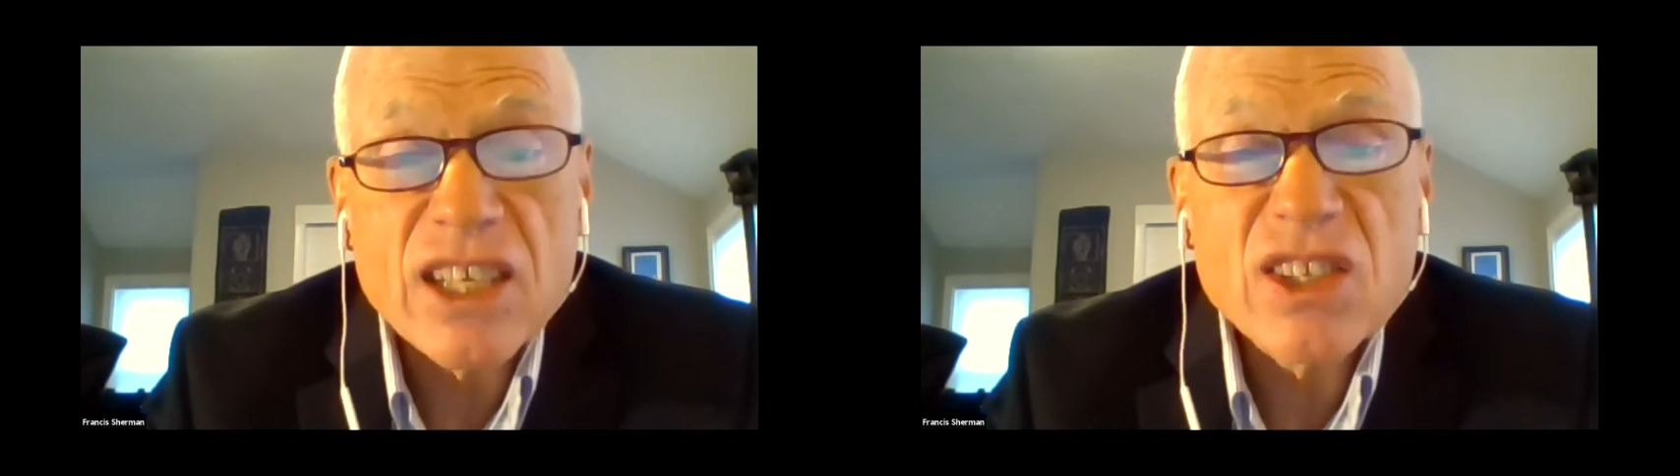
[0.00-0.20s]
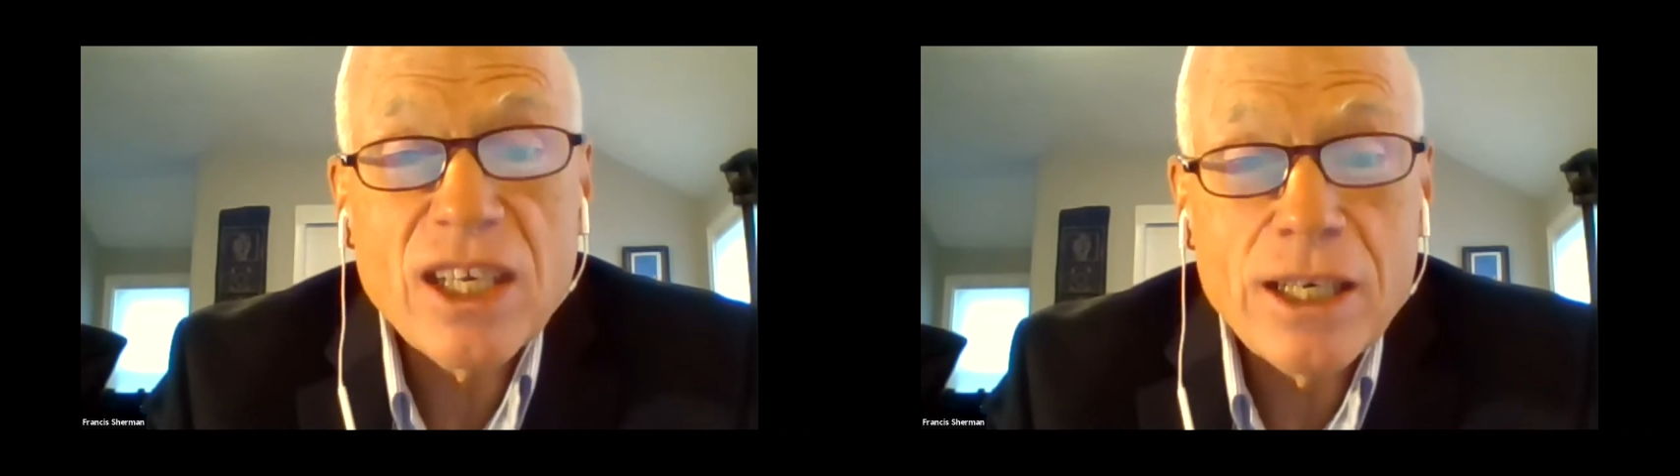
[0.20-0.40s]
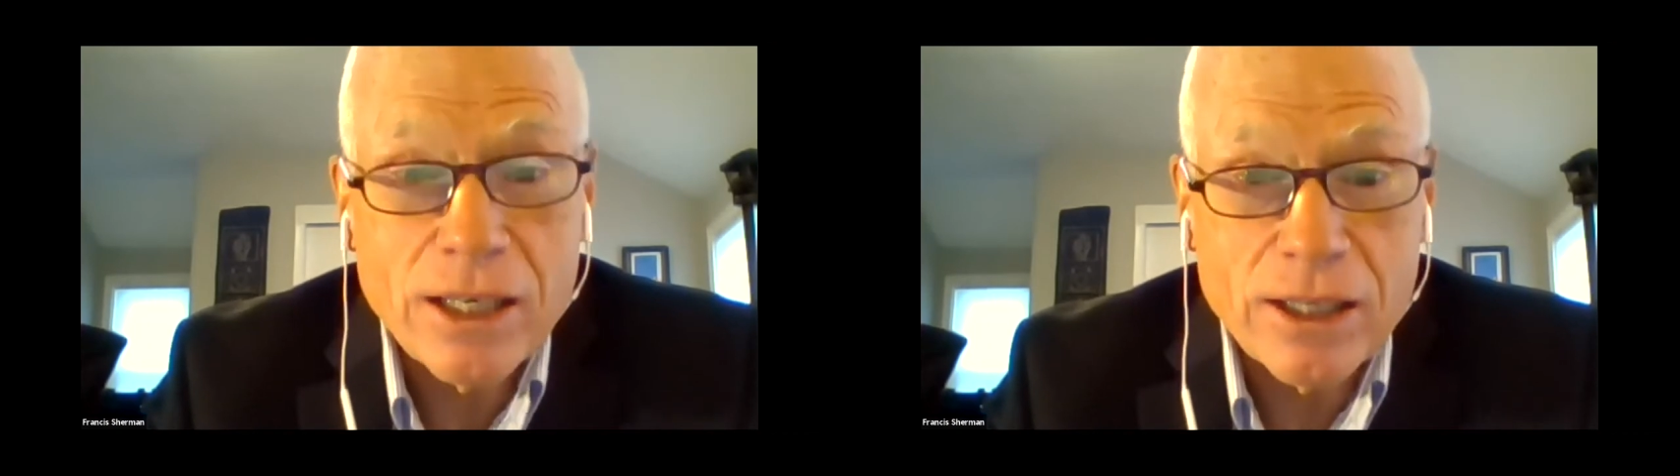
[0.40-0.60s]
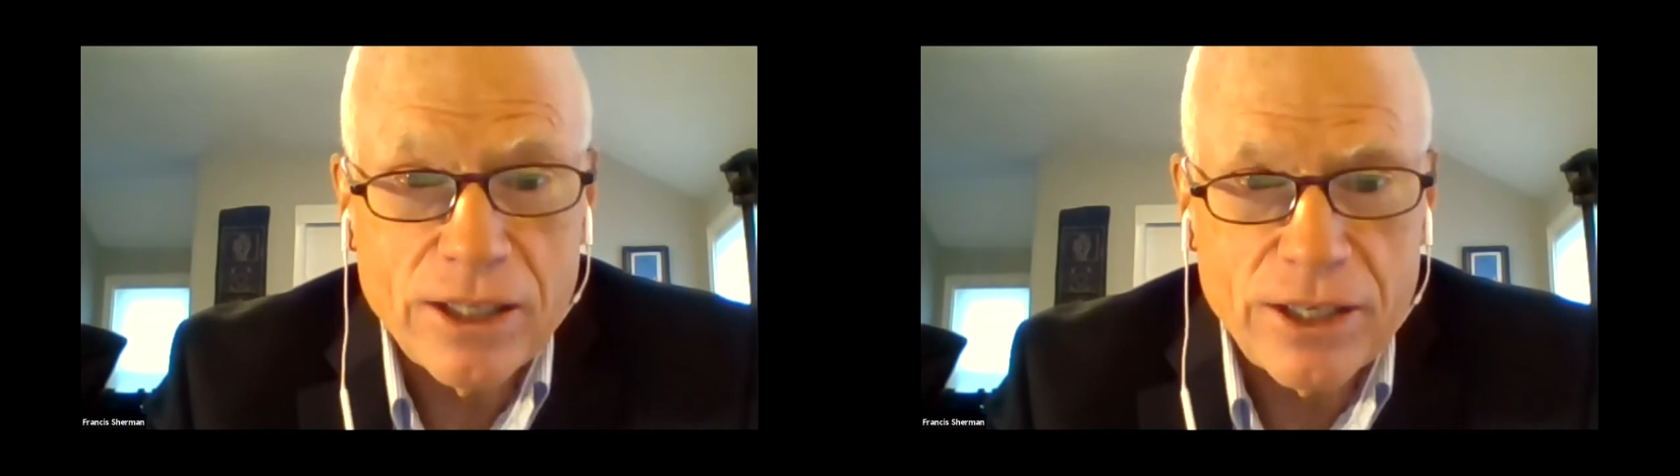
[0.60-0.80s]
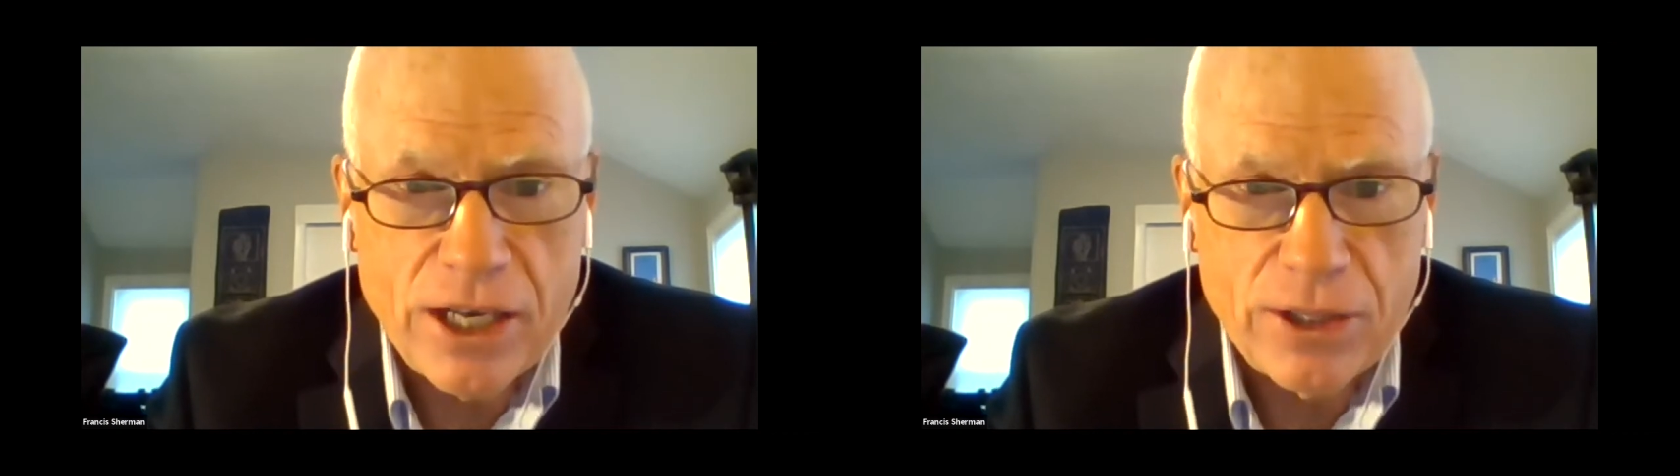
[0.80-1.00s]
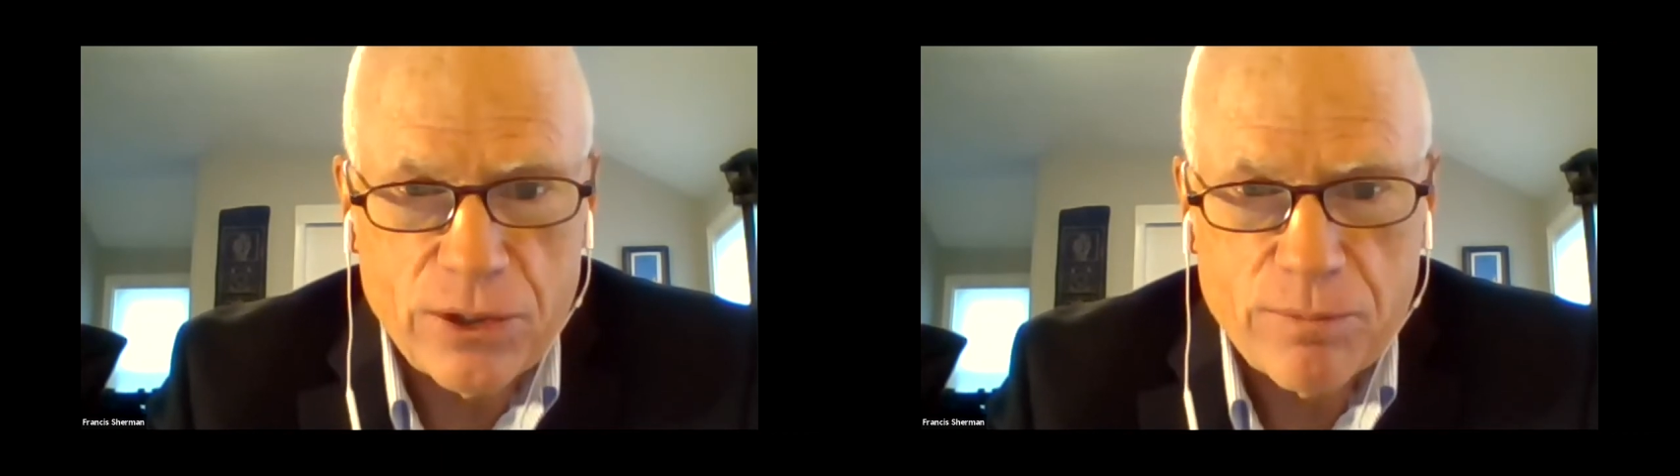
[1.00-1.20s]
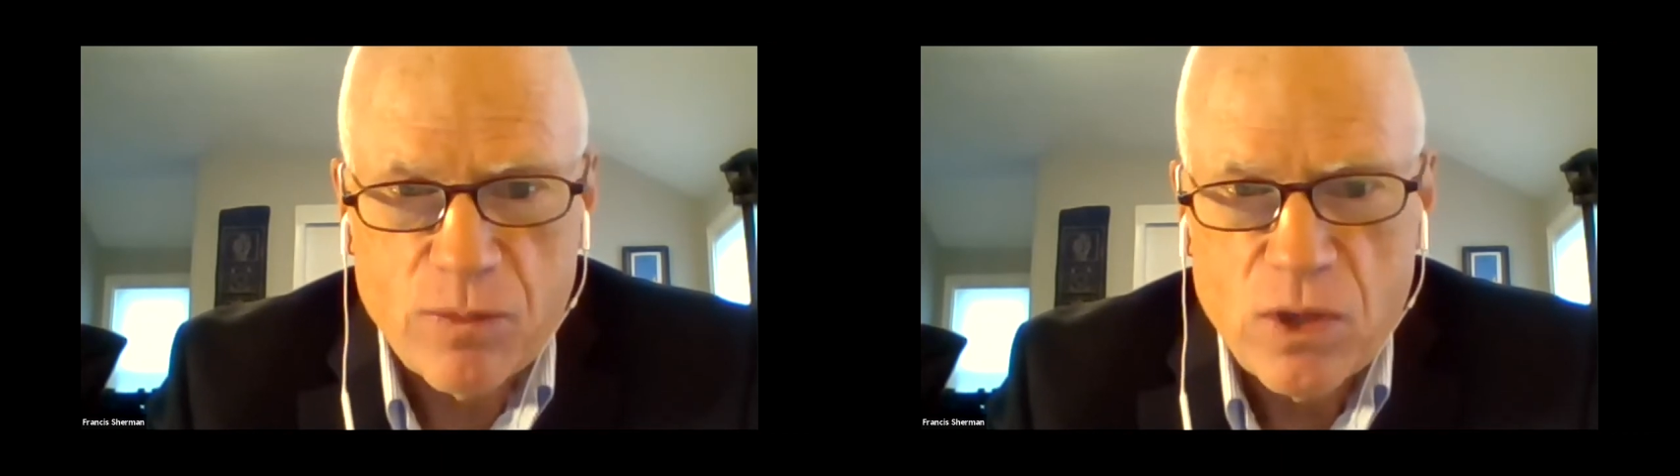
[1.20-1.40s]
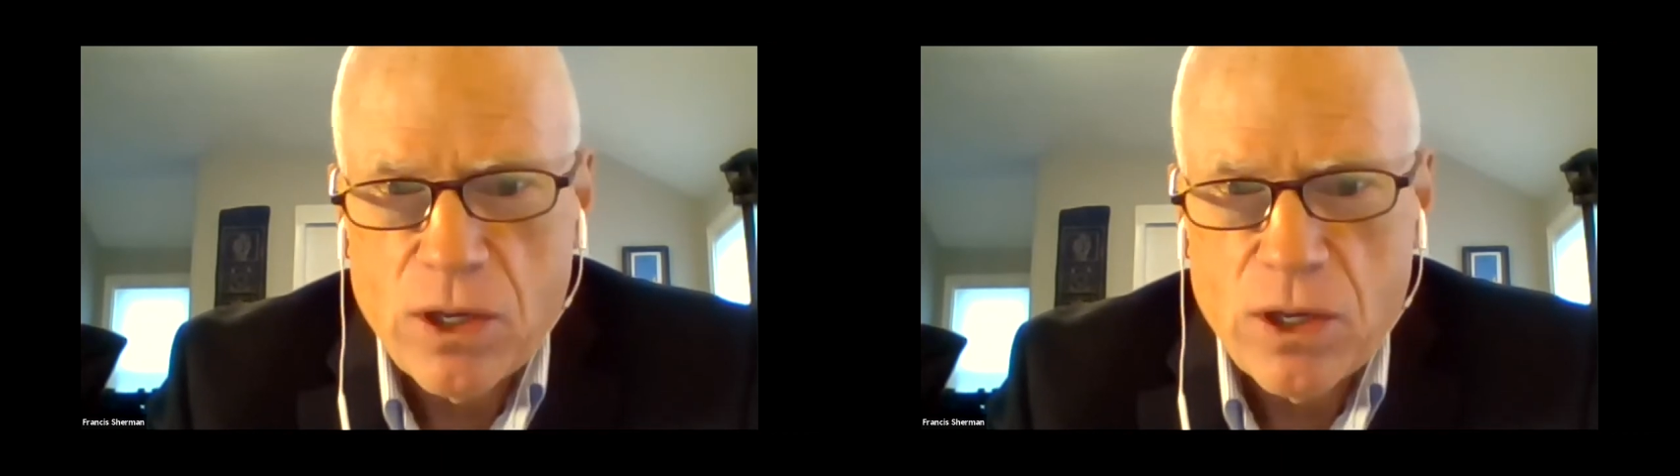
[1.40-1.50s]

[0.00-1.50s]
exceedingly nice,